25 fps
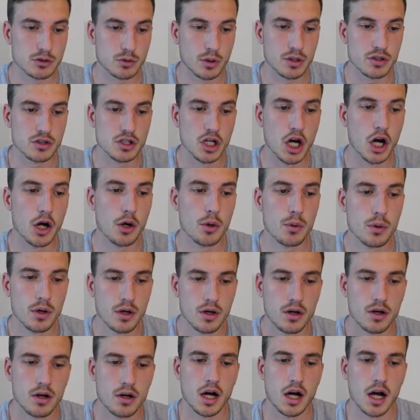so I know
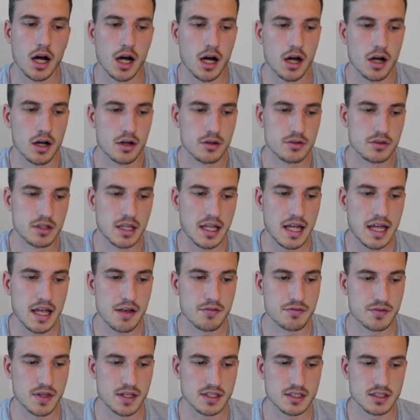that
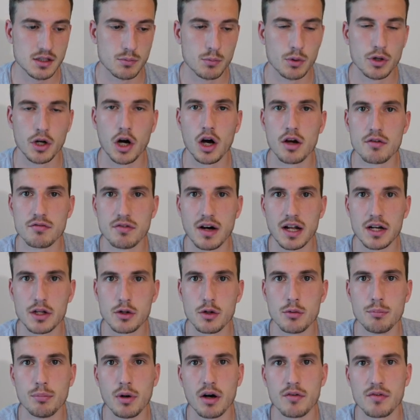if there's someone I
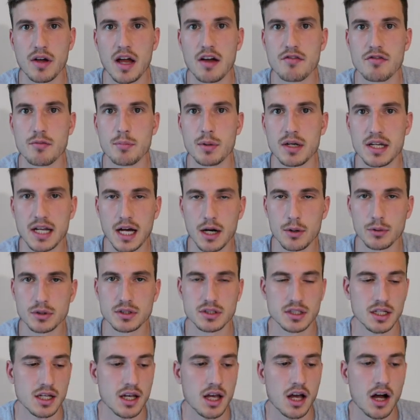value above everybody
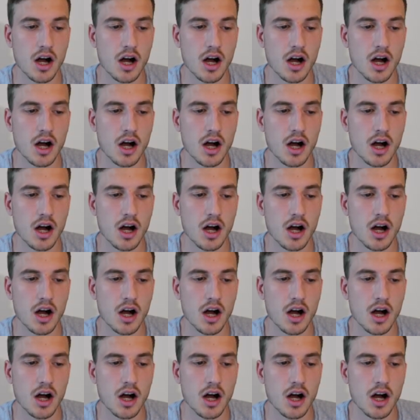else,